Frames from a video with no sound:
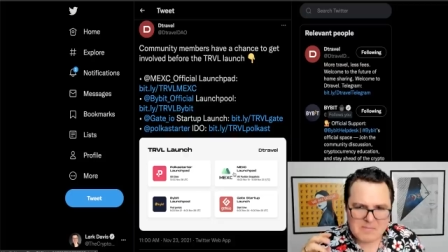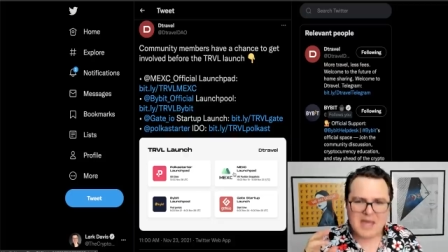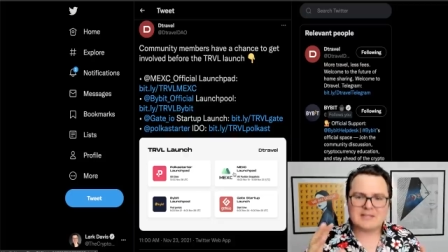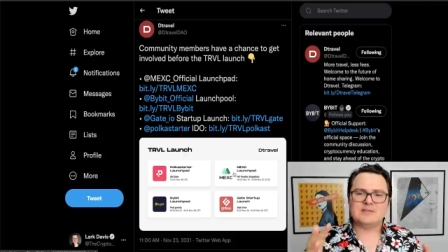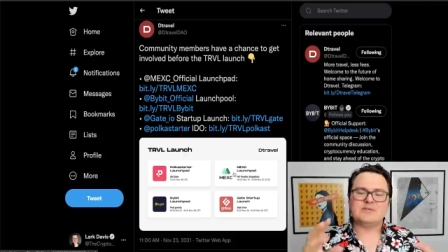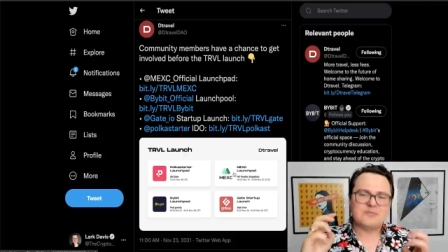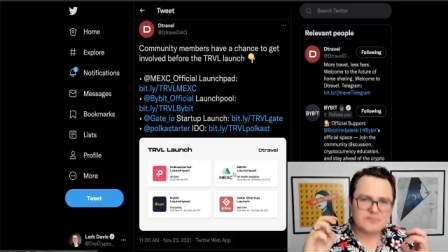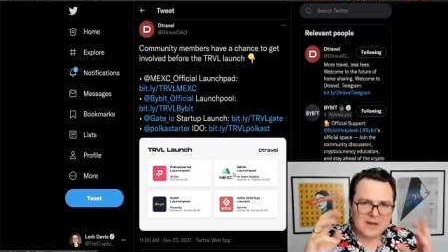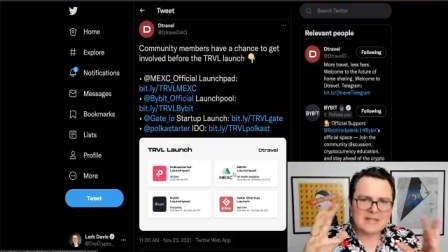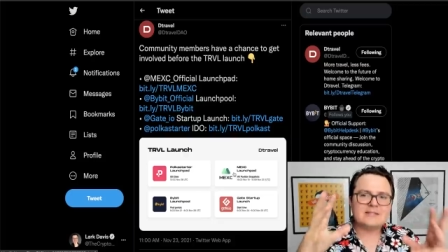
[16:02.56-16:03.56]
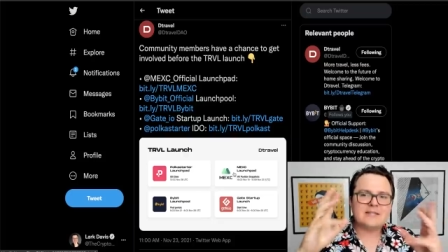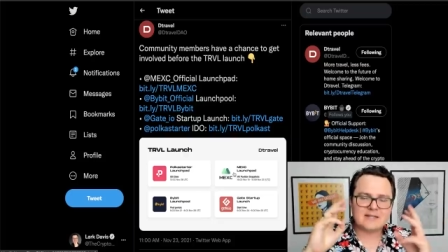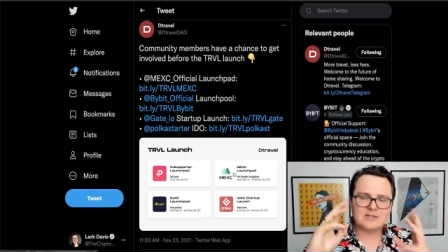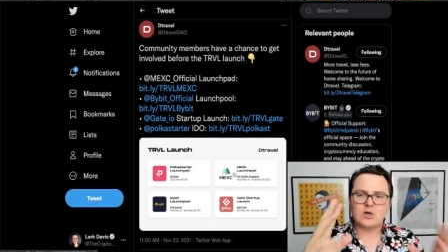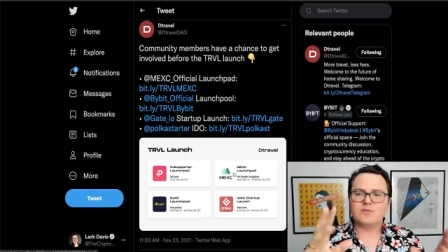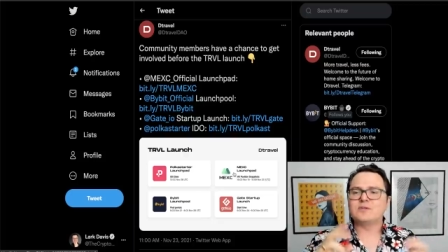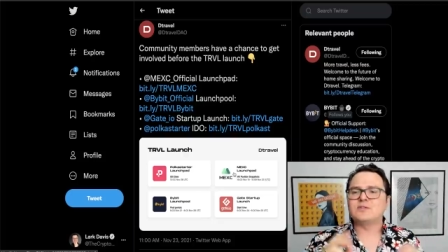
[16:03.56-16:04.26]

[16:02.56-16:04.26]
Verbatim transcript: massive frenzy is over.